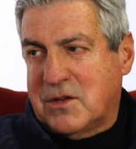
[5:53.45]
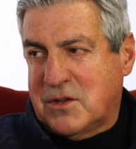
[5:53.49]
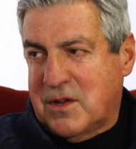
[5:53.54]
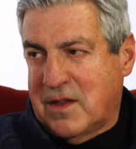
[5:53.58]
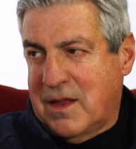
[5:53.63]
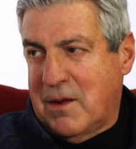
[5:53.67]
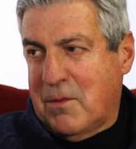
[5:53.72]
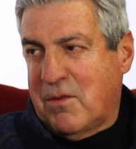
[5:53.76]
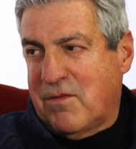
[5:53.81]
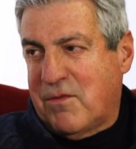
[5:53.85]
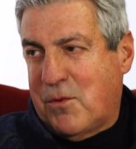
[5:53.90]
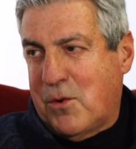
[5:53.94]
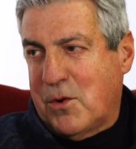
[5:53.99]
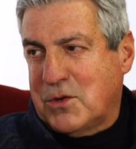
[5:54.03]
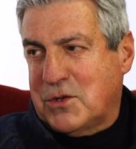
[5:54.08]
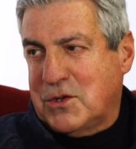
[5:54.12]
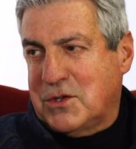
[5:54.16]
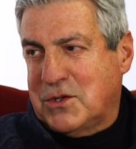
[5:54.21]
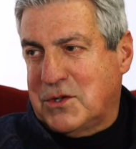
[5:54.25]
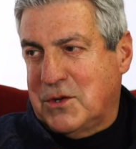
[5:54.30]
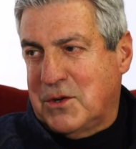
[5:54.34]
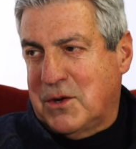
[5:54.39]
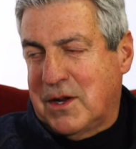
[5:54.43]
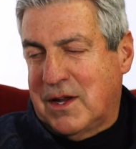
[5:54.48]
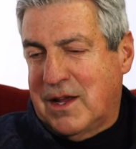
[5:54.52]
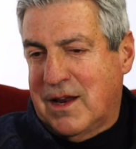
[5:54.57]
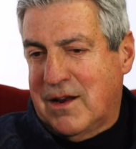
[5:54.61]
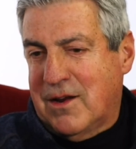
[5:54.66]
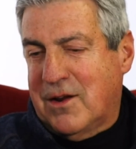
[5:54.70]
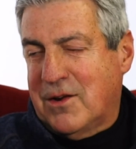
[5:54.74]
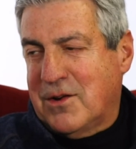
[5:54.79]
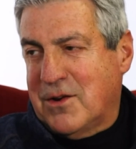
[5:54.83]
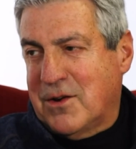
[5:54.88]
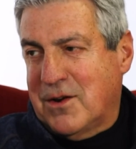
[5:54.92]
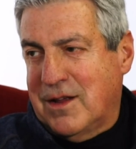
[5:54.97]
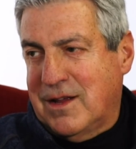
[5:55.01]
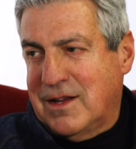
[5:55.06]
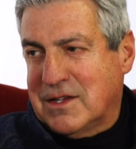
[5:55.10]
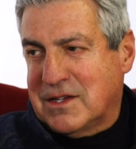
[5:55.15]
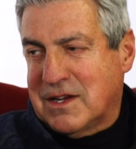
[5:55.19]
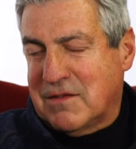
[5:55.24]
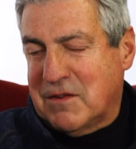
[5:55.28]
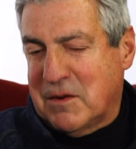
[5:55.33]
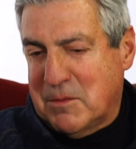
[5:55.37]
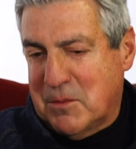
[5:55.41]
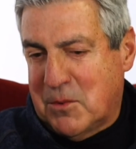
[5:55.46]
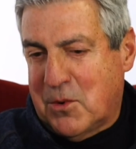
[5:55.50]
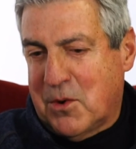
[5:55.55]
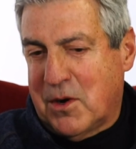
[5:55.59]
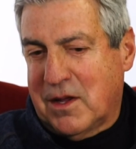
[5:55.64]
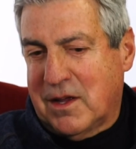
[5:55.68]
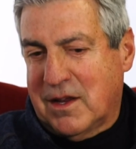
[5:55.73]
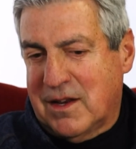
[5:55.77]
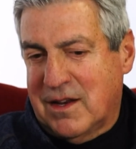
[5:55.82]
so that forces you to get on your knees every morning.